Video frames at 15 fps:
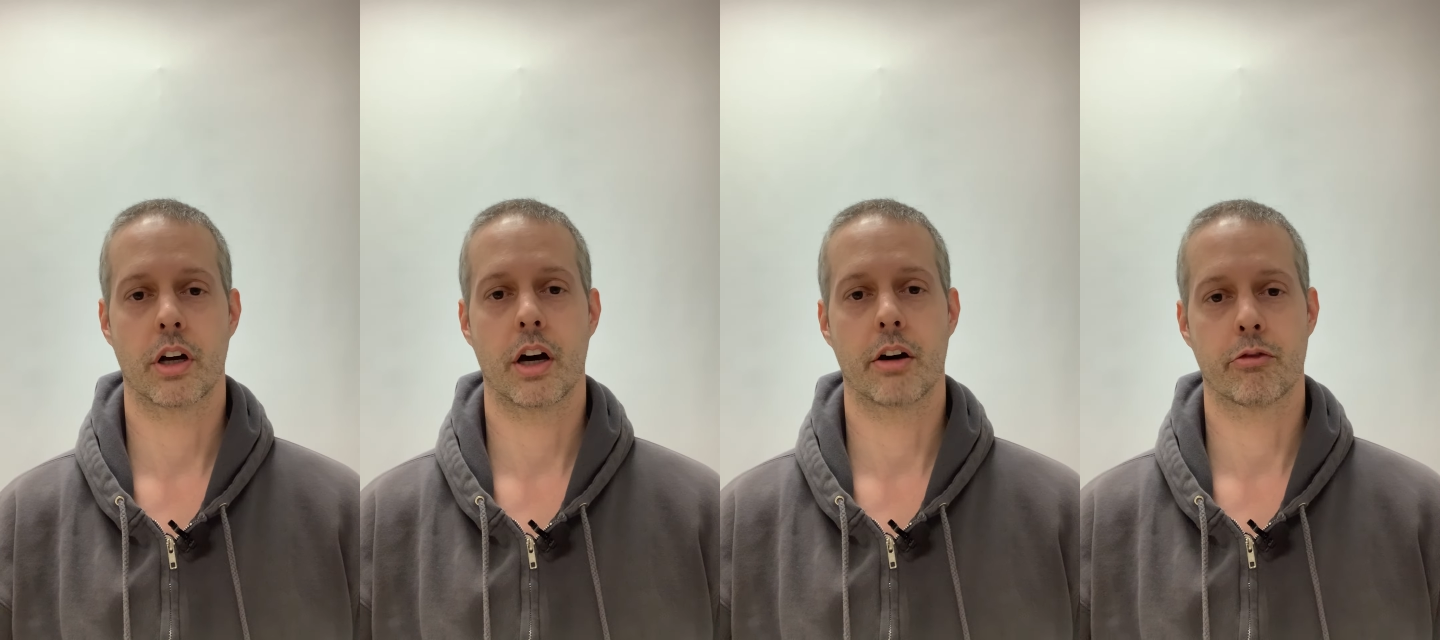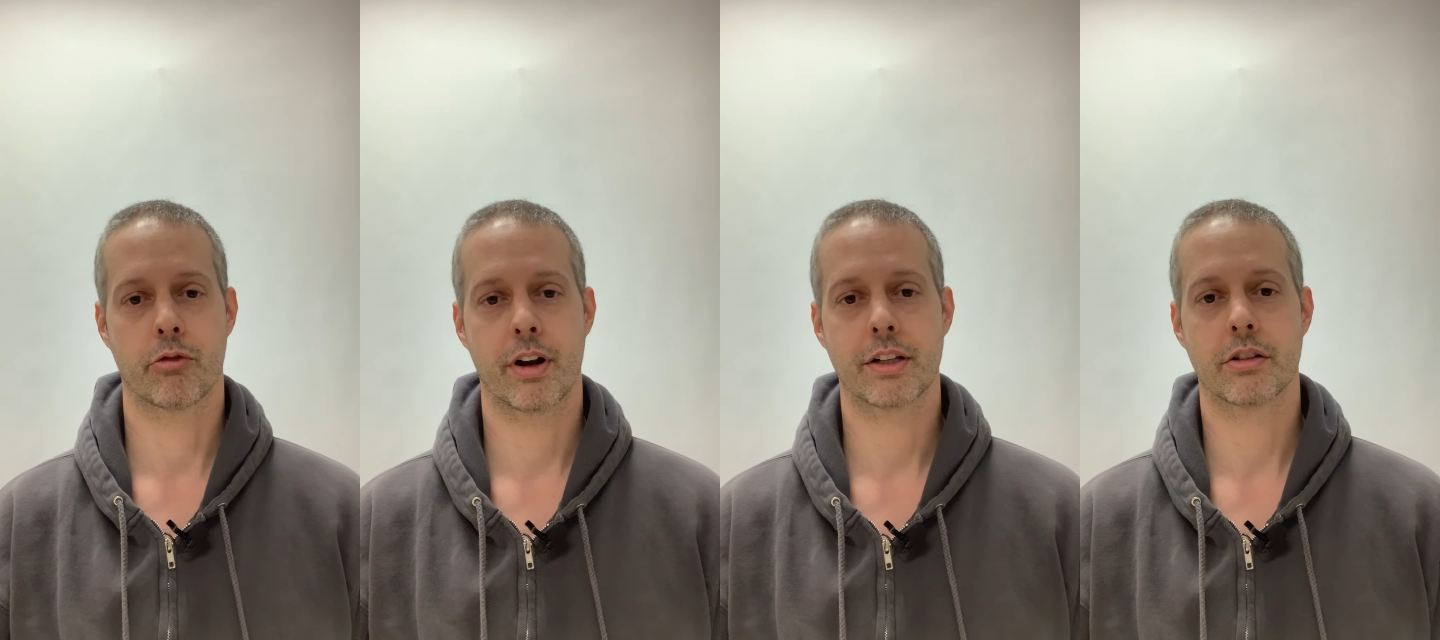
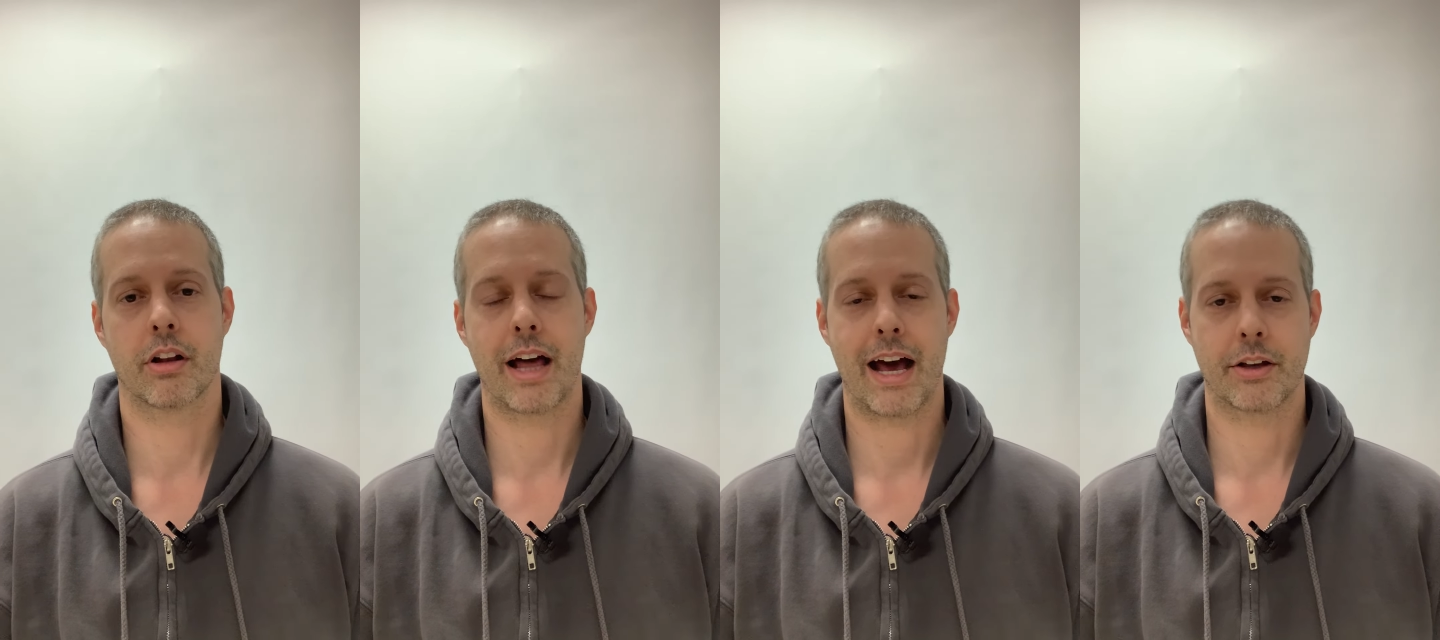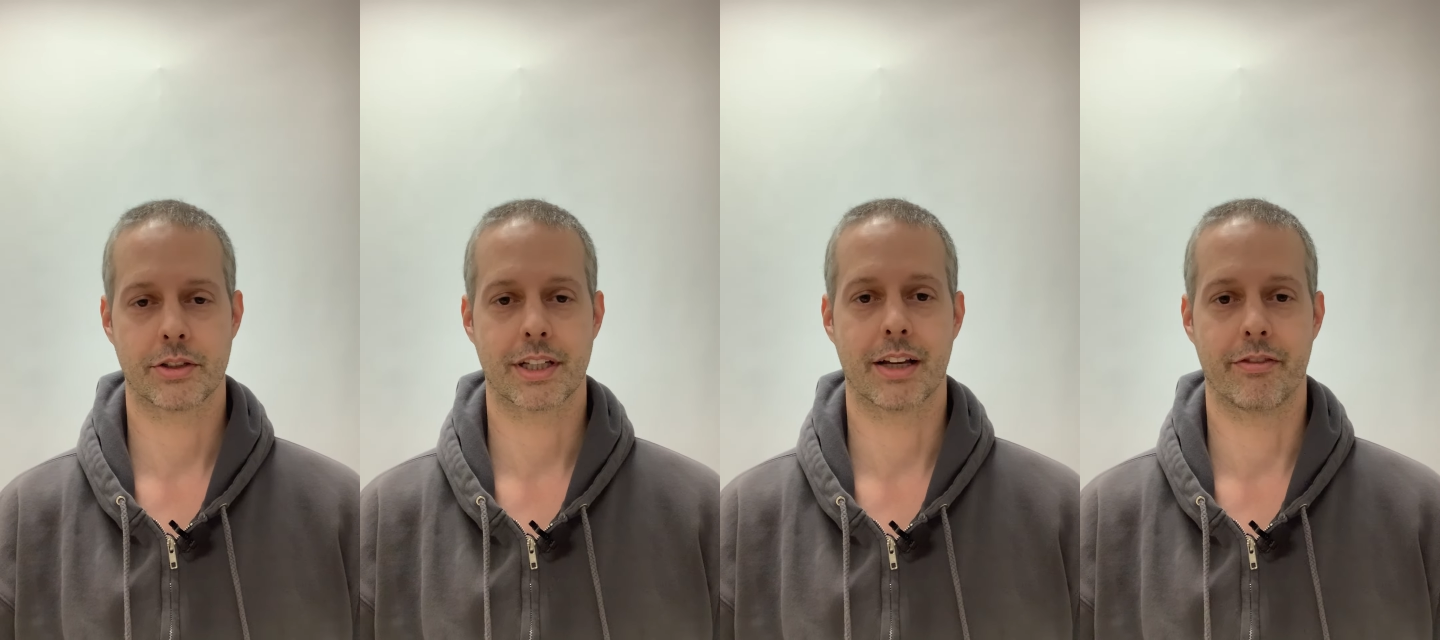of rental
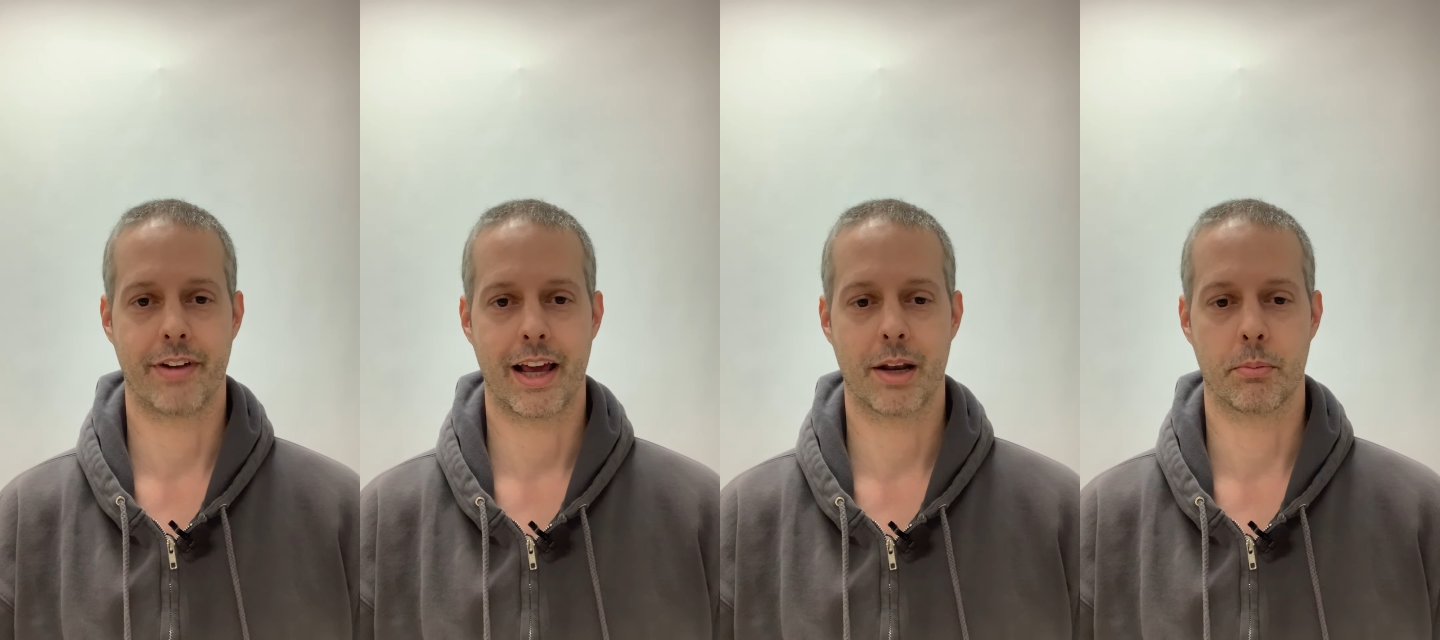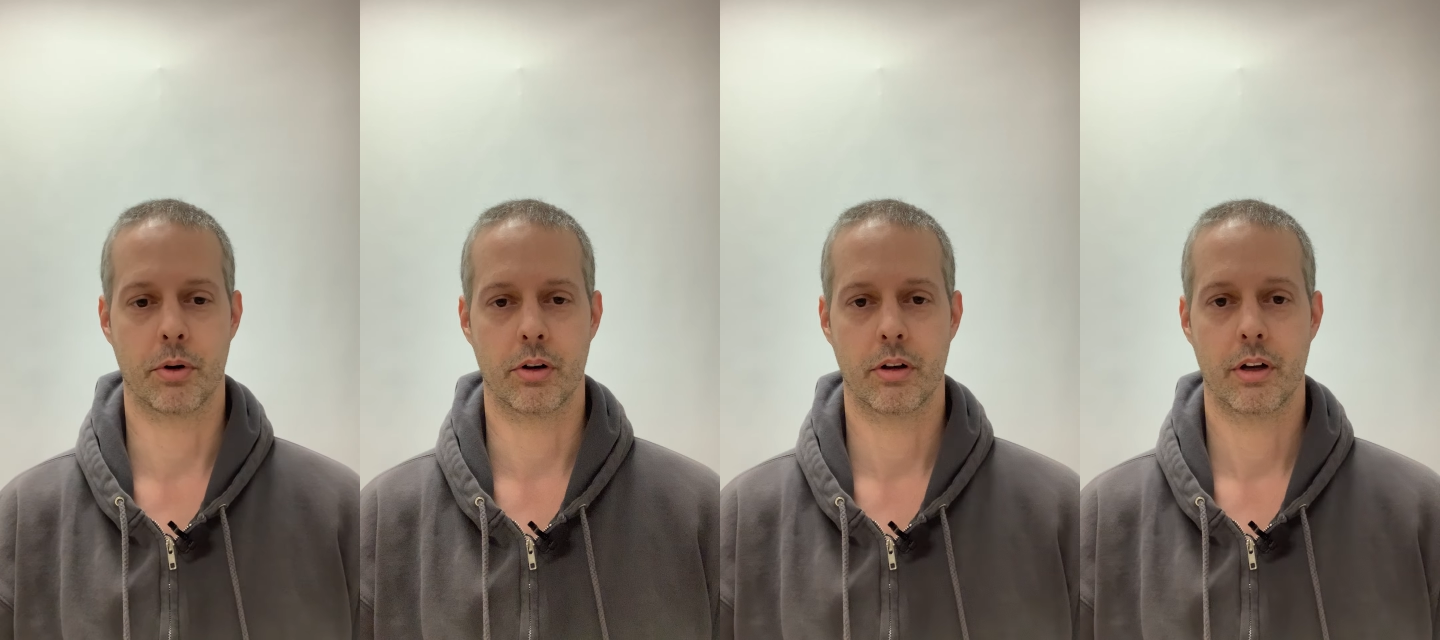housing
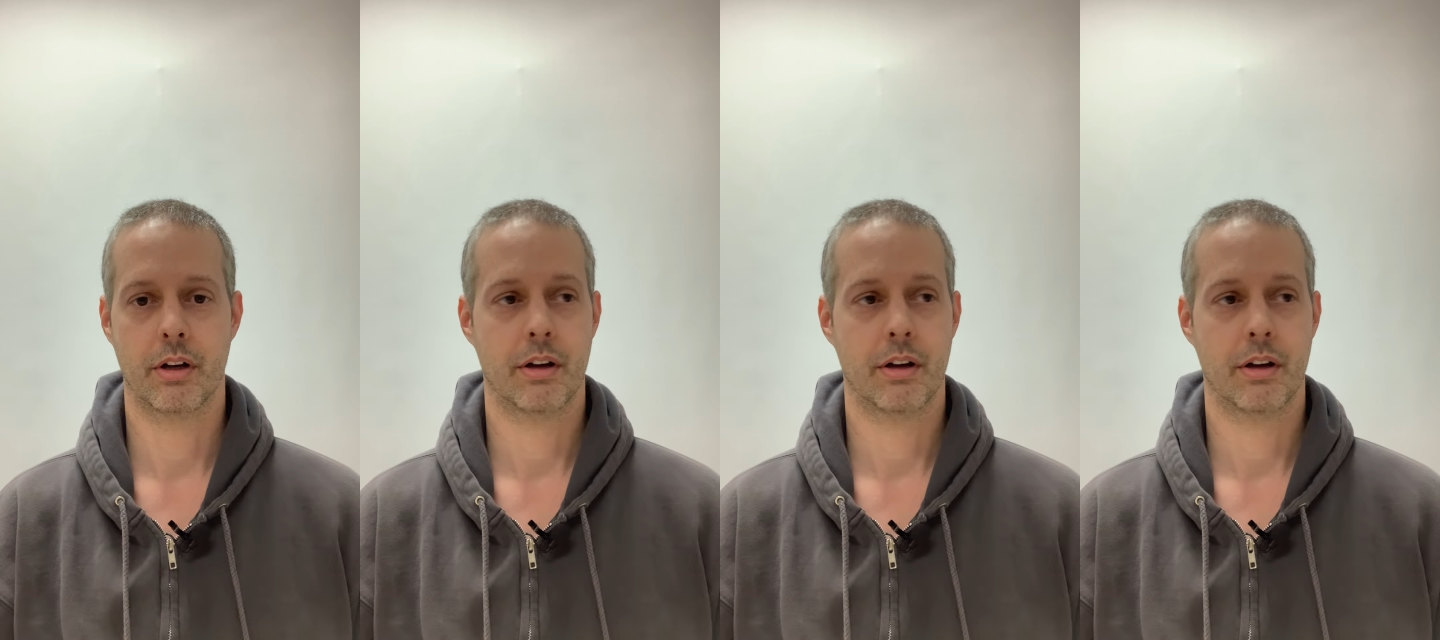available.